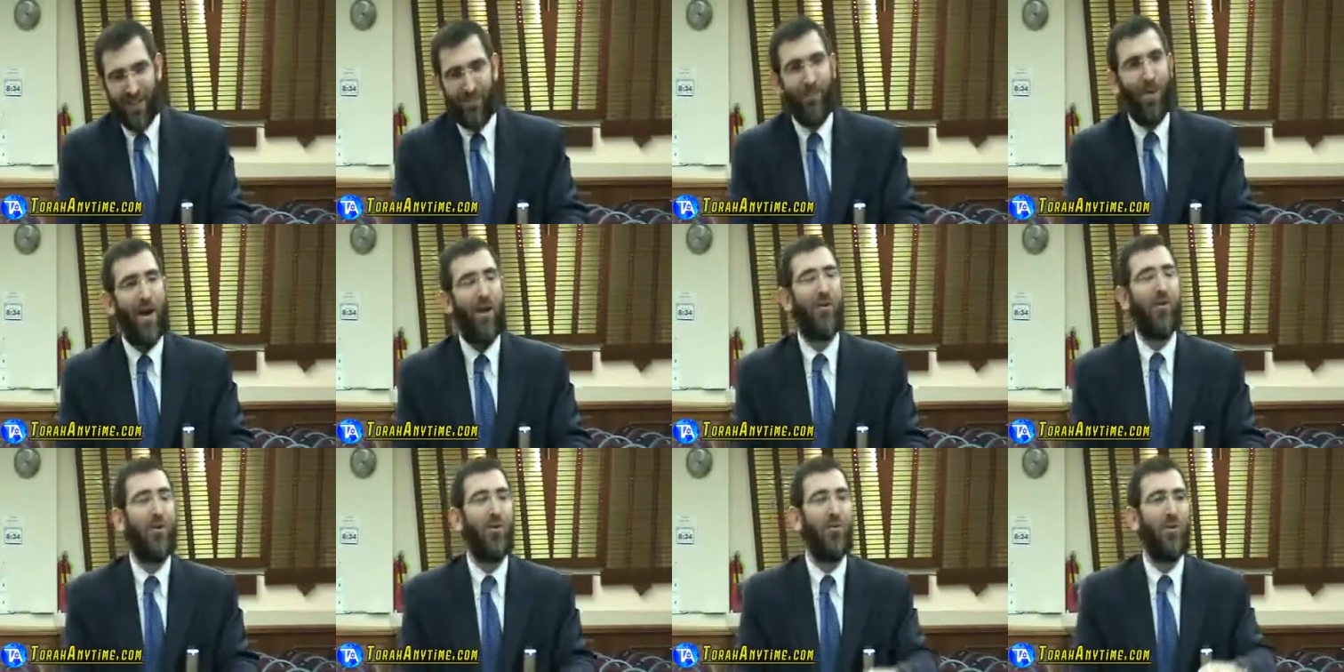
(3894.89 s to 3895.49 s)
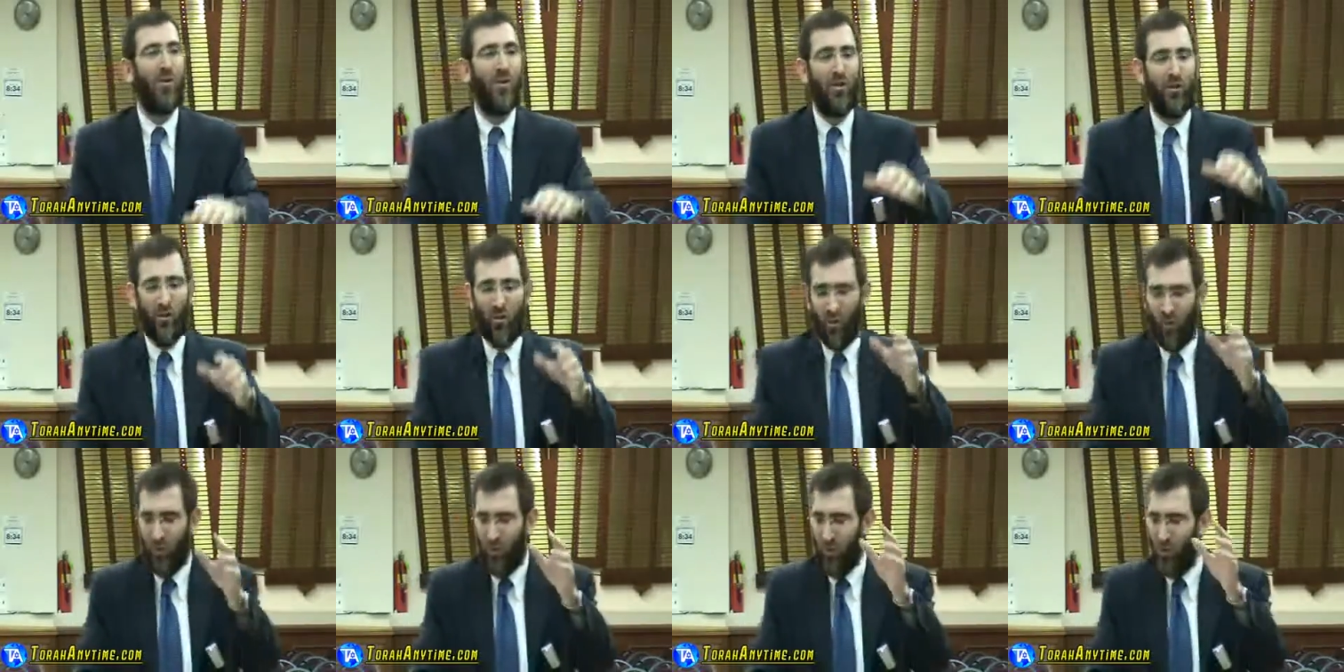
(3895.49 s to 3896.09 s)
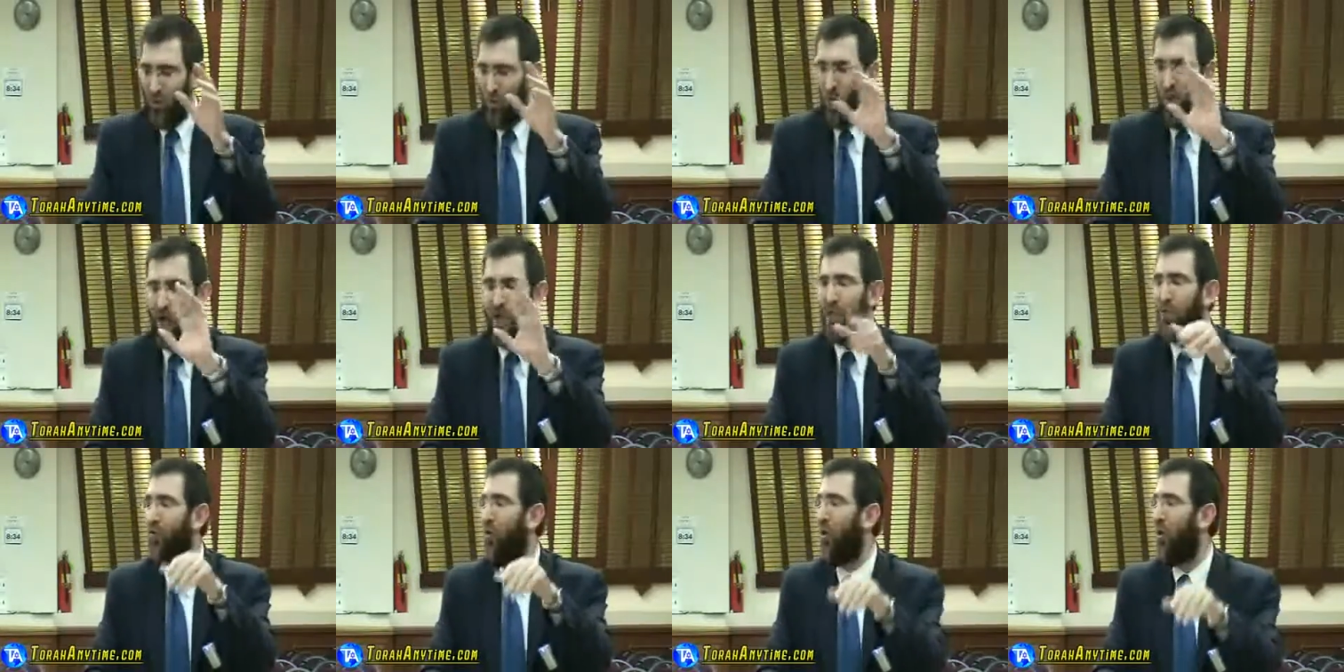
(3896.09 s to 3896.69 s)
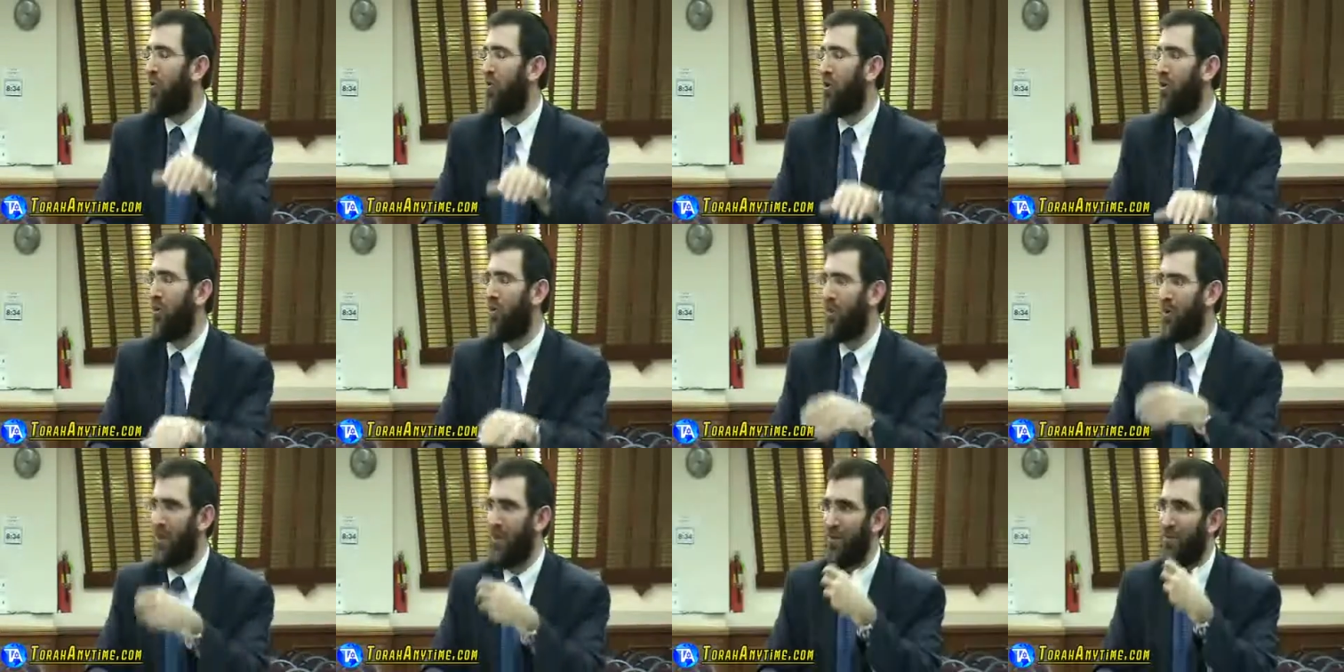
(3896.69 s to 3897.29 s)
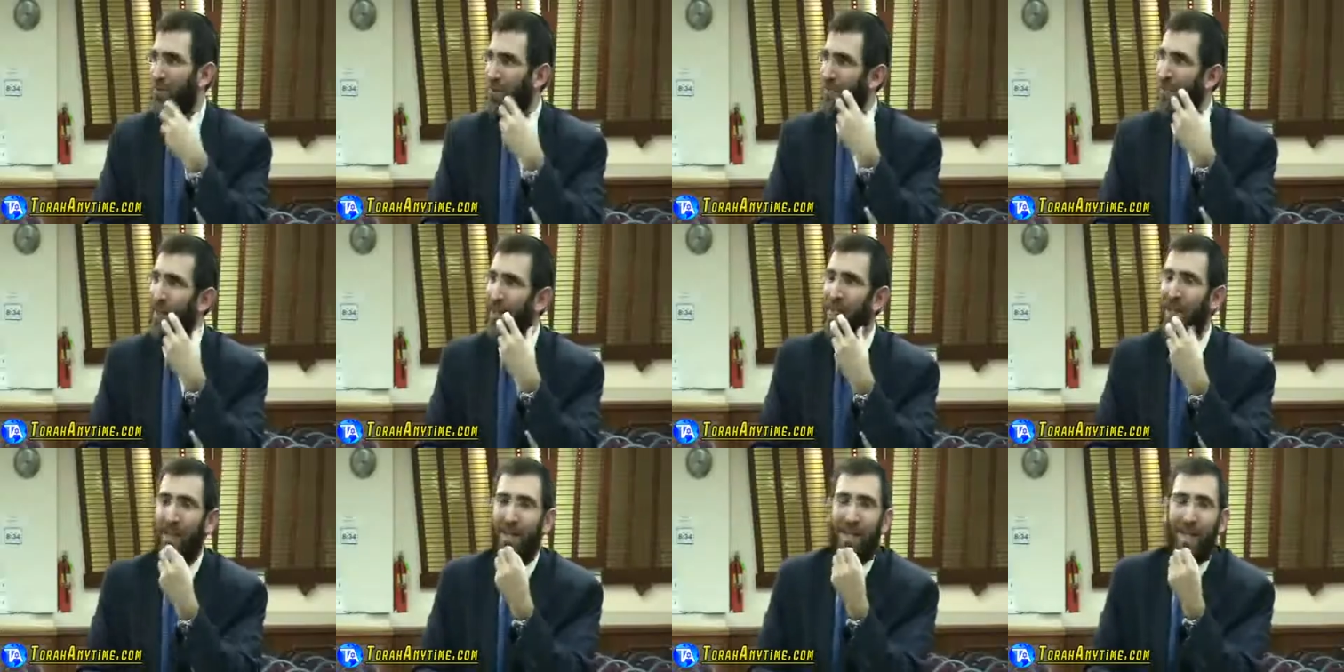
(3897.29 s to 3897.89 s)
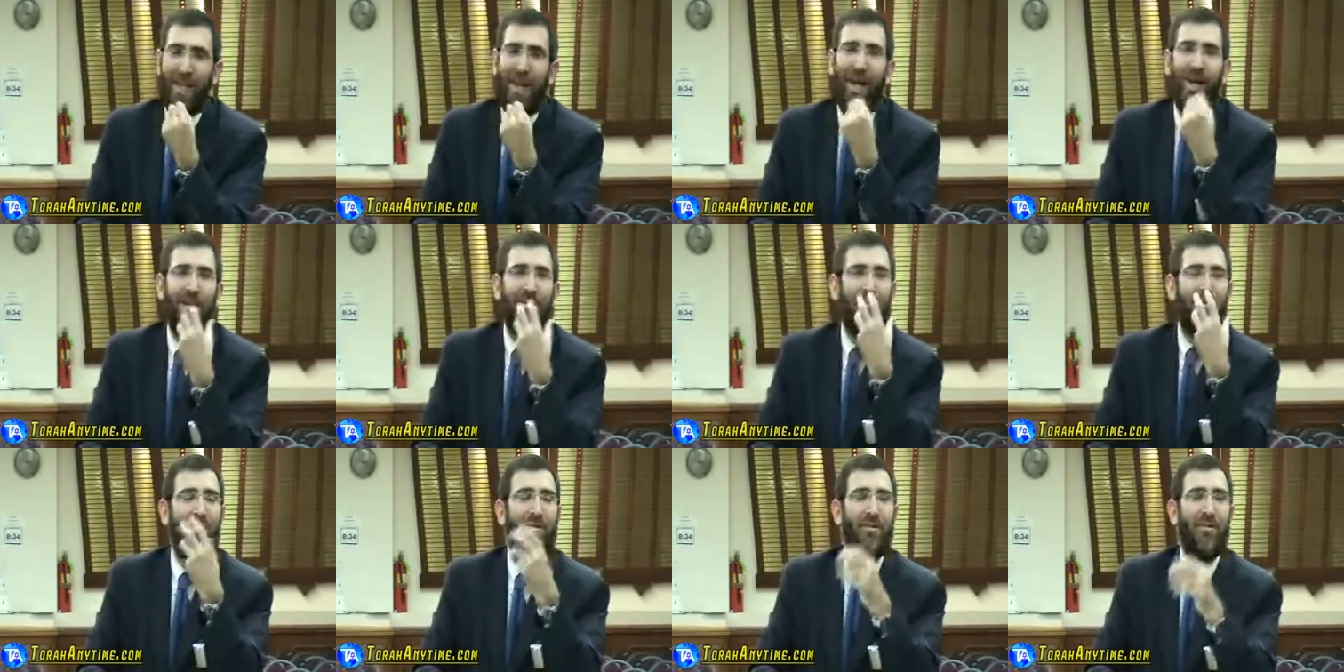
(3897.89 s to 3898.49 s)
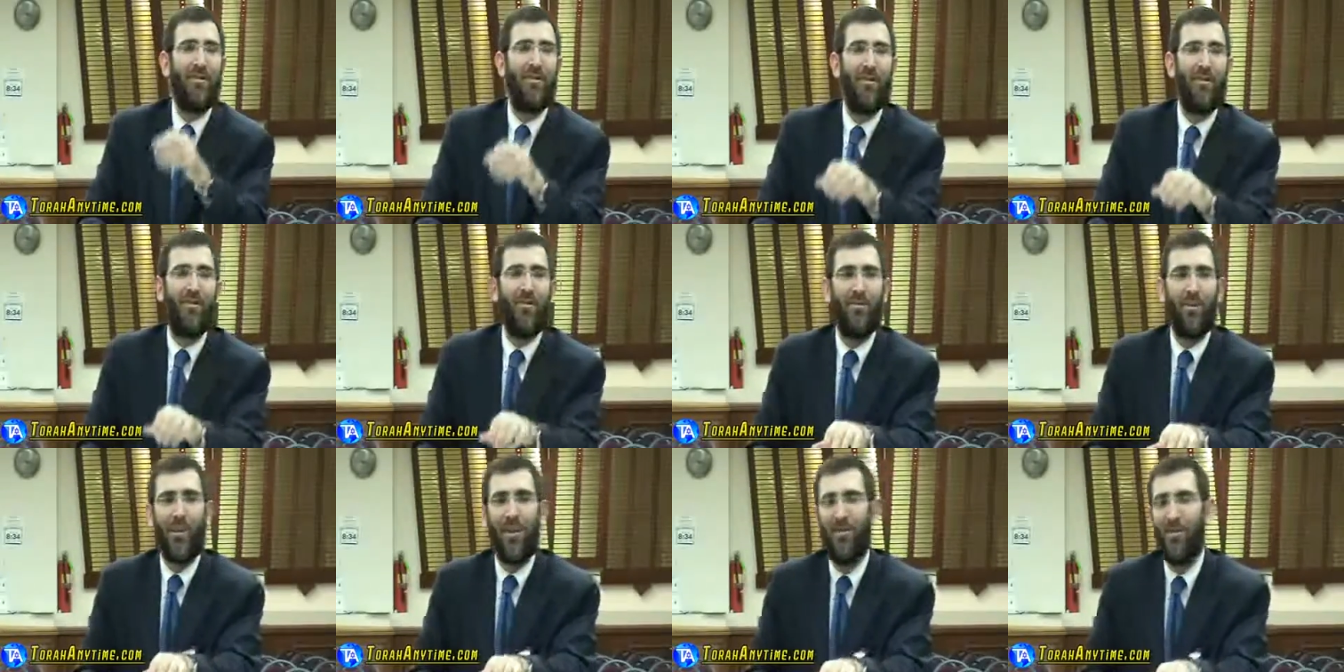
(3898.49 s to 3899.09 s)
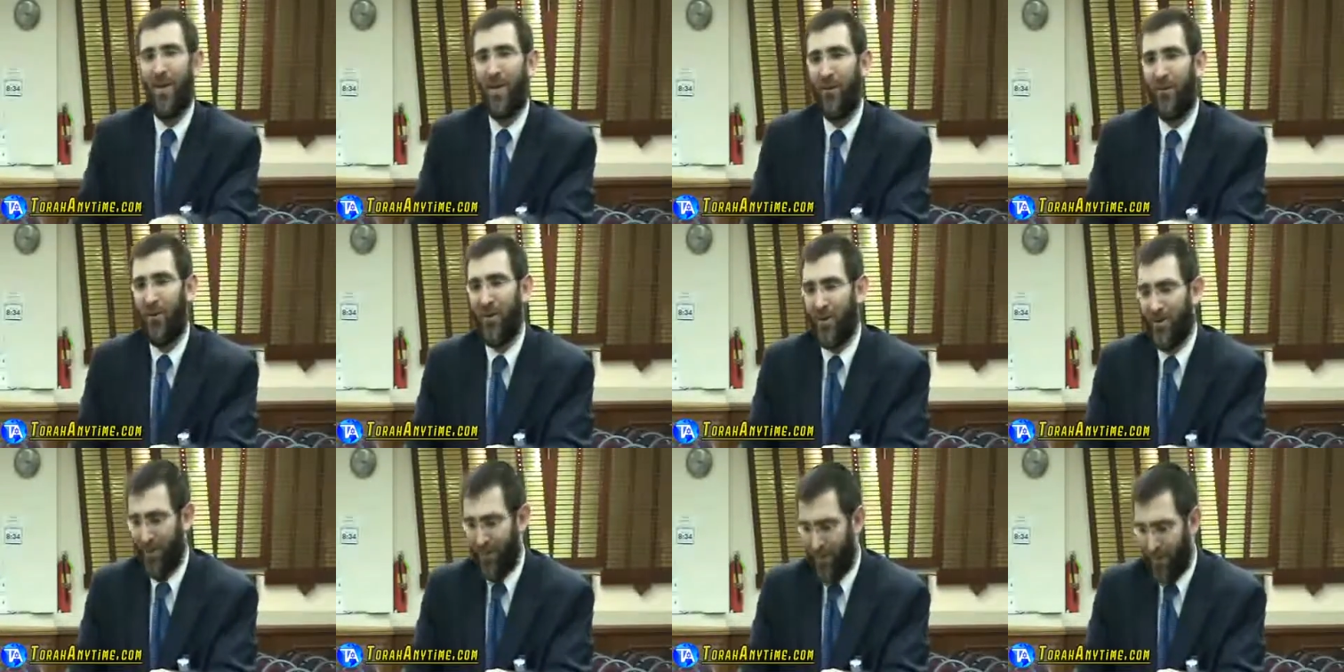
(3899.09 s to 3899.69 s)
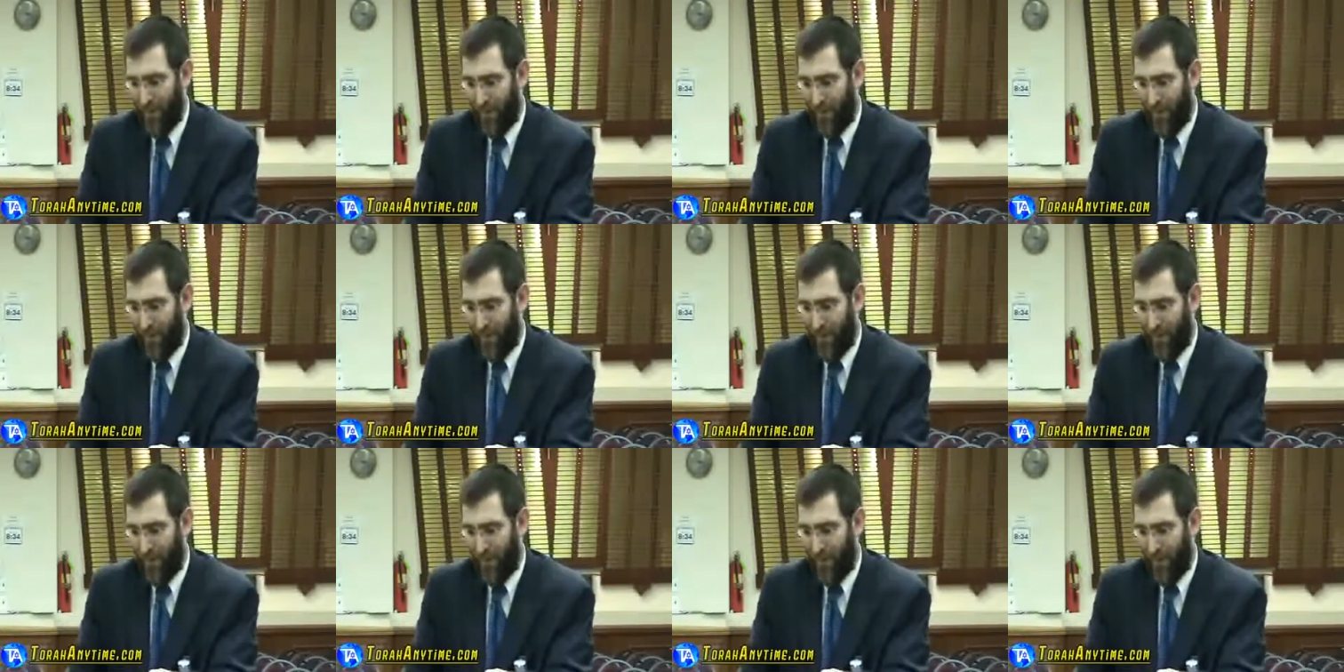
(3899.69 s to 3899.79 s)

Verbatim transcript: It's better you lose twice 400 zuz than, you, than, than, than I become angry.